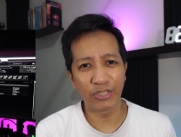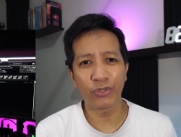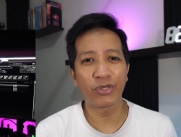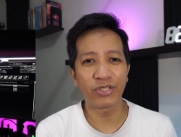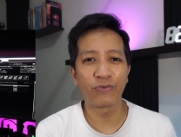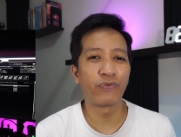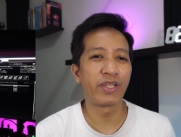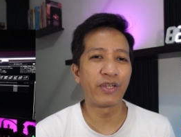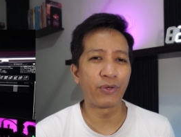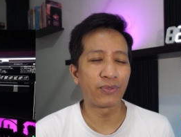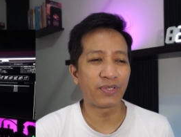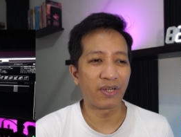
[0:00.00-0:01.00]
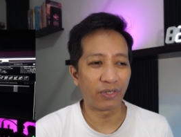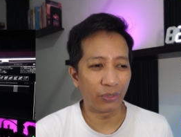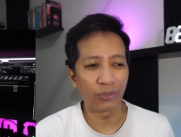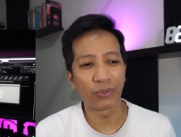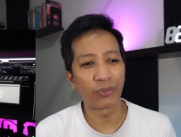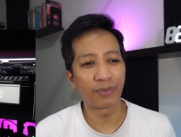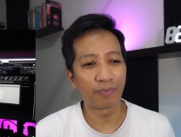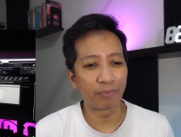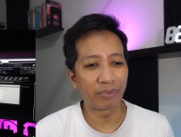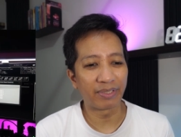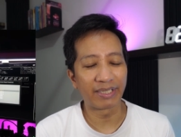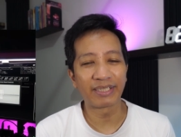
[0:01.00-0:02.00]
shorts videos are good
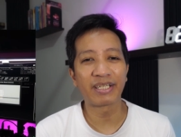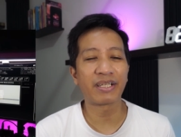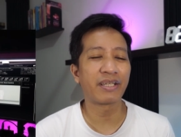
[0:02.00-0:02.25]
but